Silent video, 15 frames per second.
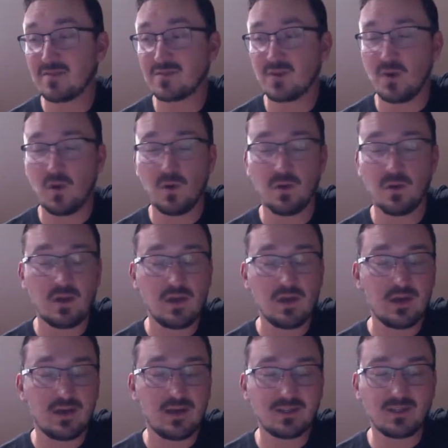So
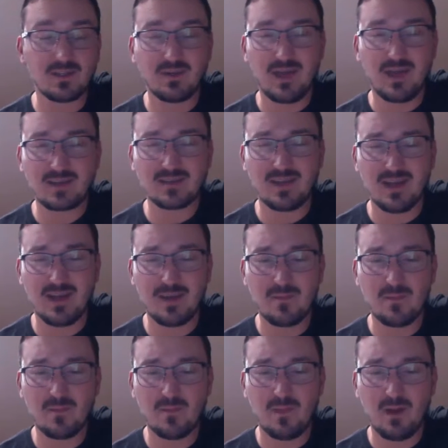until next
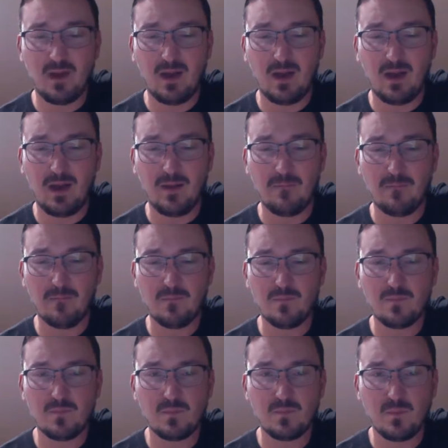time,
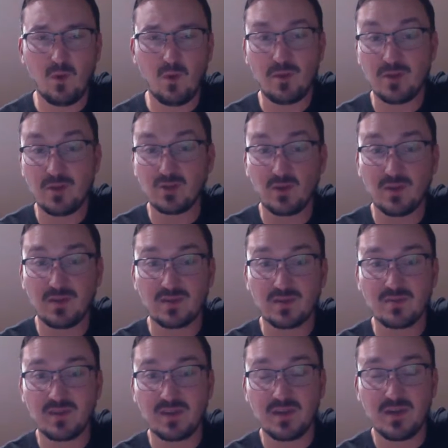hope you enjoyed this
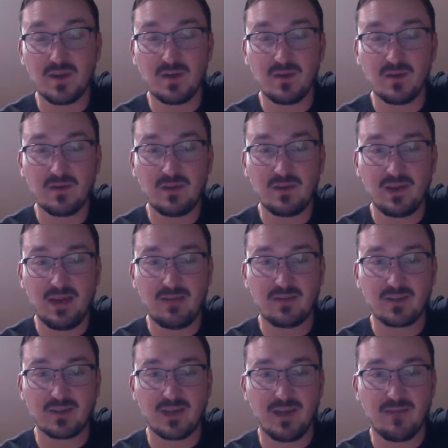video and have a
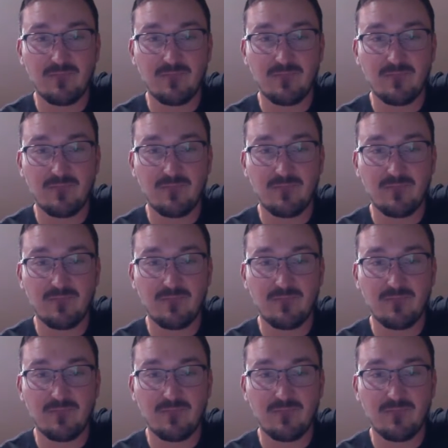good day.